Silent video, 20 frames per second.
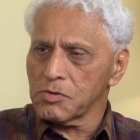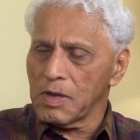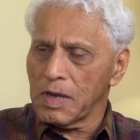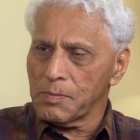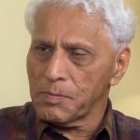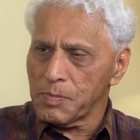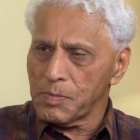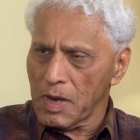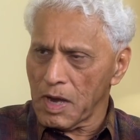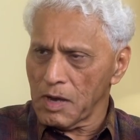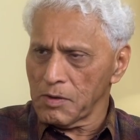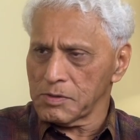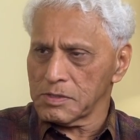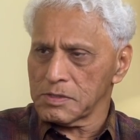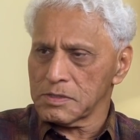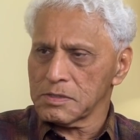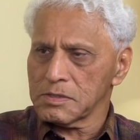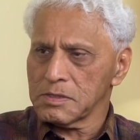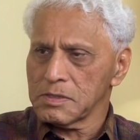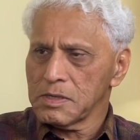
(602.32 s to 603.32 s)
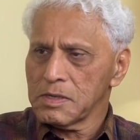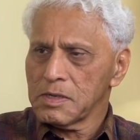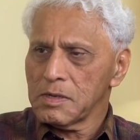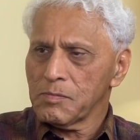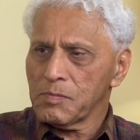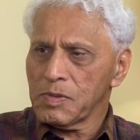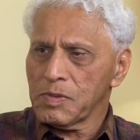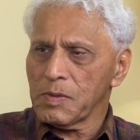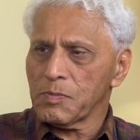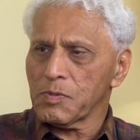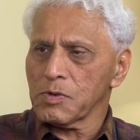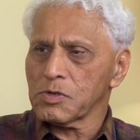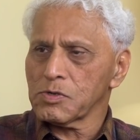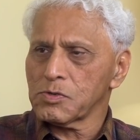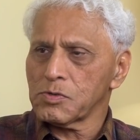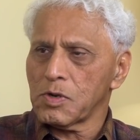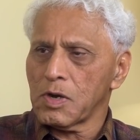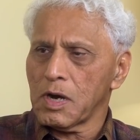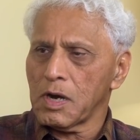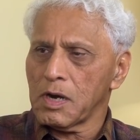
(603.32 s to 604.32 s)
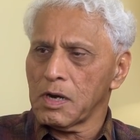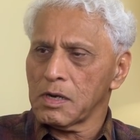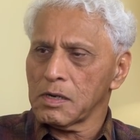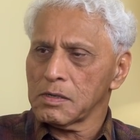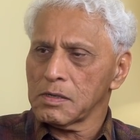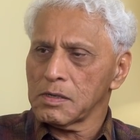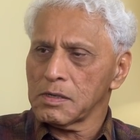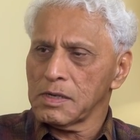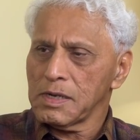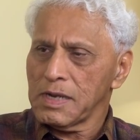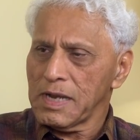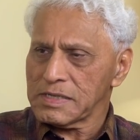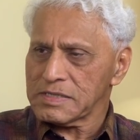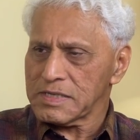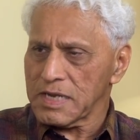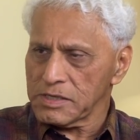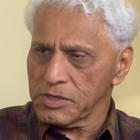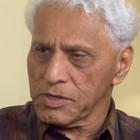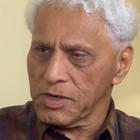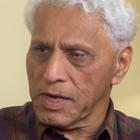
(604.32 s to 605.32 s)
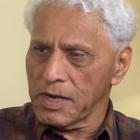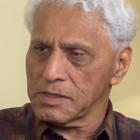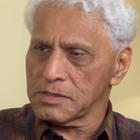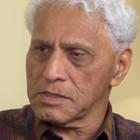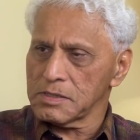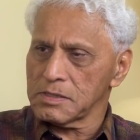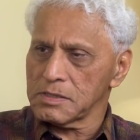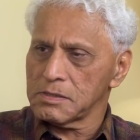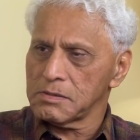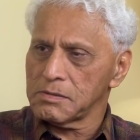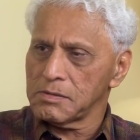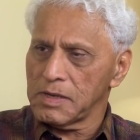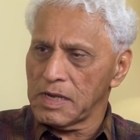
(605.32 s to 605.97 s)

to empower people who are less educated,